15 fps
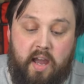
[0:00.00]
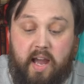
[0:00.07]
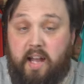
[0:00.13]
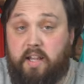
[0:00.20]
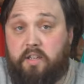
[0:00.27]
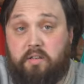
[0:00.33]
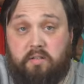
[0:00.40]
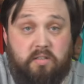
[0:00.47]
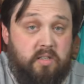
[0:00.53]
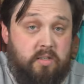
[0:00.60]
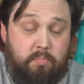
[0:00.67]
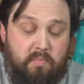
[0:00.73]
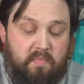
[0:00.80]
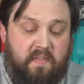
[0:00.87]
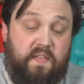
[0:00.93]
and you can
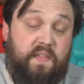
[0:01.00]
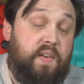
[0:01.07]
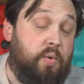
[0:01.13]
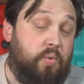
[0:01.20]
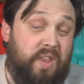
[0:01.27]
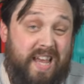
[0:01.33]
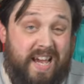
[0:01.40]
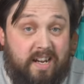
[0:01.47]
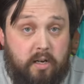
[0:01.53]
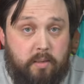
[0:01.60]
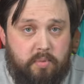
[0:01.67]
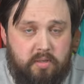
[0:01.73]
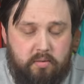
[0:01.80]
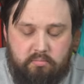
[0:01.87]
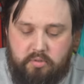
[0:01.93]
just fill that
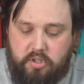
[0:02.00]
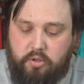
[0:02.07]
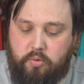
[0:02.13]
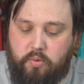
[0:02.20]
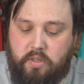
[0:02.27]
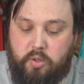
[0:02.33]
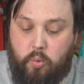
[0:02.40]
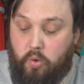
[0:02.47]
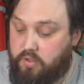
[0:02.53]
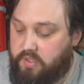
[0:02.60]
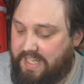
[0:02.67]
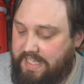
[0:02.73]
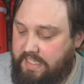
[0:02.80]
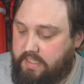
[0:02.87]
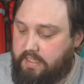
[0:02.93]
up to wash
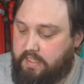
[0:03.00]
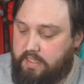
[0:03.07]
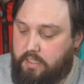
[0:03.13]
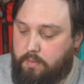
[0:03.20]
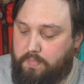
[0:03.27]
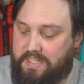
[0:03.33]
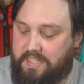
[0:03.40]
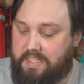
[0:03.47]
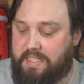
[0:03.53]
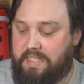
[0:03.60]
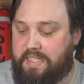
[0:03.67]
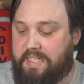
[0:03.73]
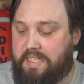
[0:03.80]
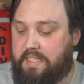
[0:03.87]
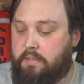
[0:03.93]
the inside of your
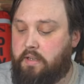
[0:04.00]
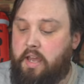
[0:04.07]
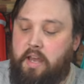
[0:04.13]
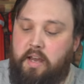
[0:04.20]
BCD.